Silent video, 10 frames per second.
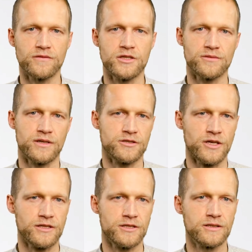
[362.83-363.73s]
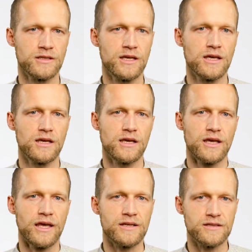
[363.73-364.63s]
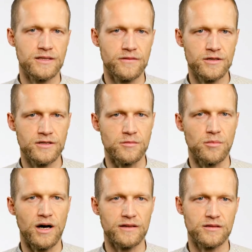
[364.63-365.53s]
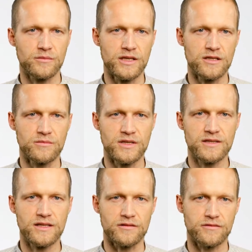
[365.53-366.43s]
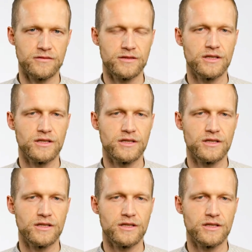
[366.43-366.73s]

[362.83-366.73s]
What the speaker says: visualization and is never the imparting medium itself.